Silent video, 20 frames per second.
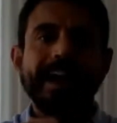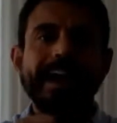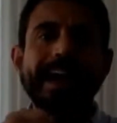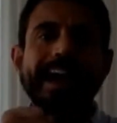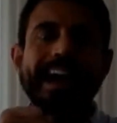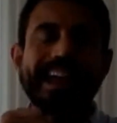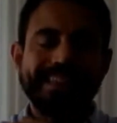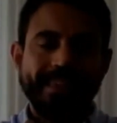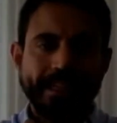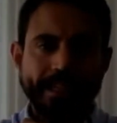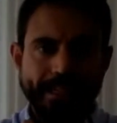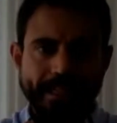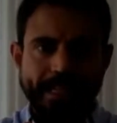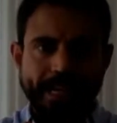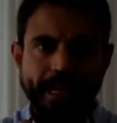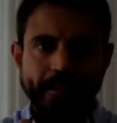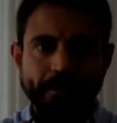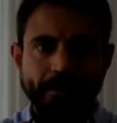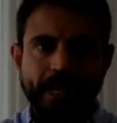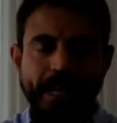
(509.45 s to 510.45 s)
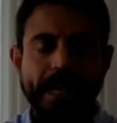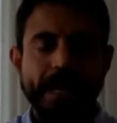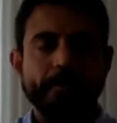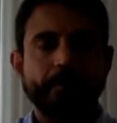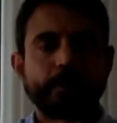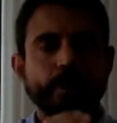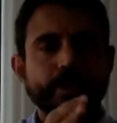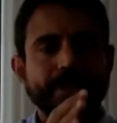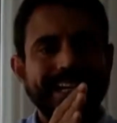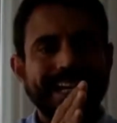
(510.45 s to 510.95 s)
At the same time,
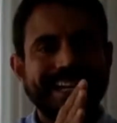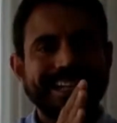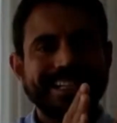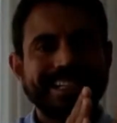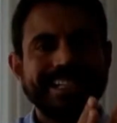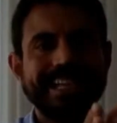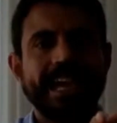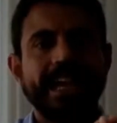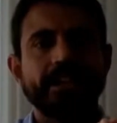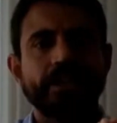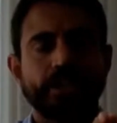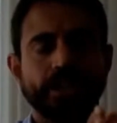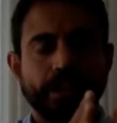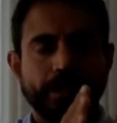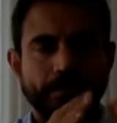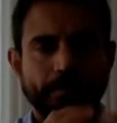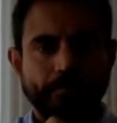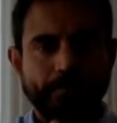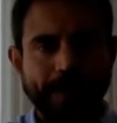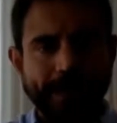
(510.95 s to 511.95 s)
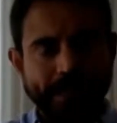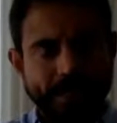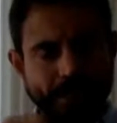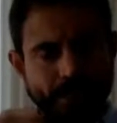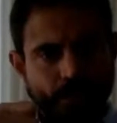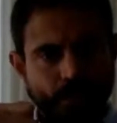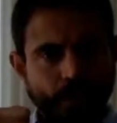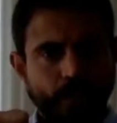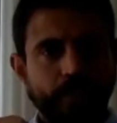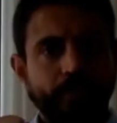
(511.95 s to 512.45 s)
there's intention-based
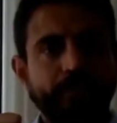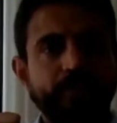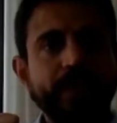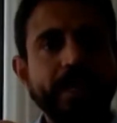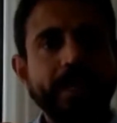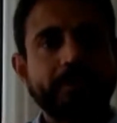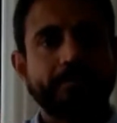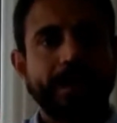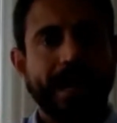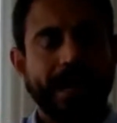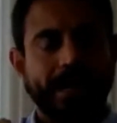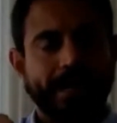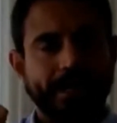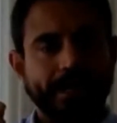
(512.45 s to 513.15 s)
neurofeedback.